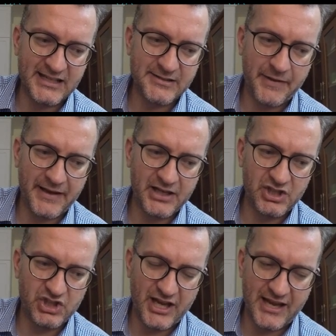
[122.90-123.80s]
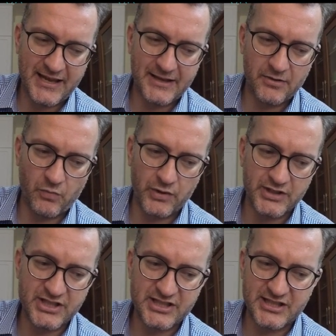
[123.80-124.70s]
page, and
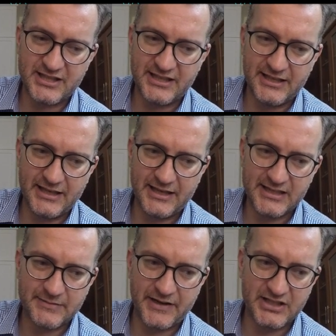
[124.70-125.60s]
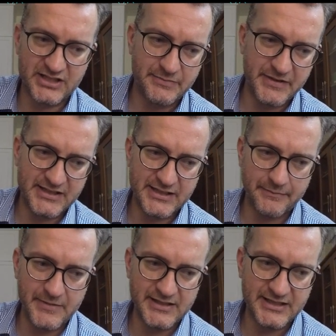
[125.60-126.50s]
once the index page has been
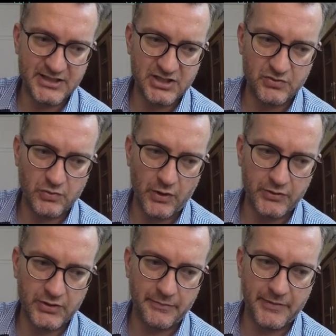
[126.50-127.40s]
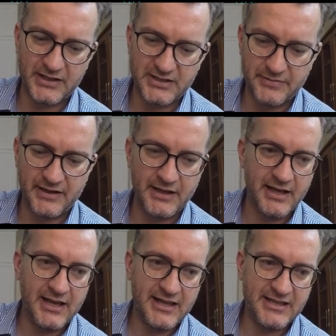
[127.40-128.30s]
submitted to code.php,
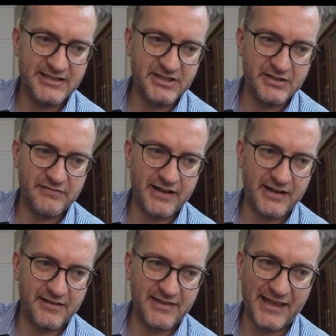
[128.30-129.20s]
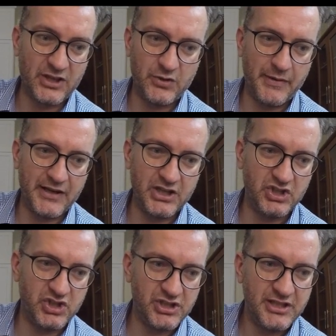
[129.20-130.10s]
there's sort of like a thank you page.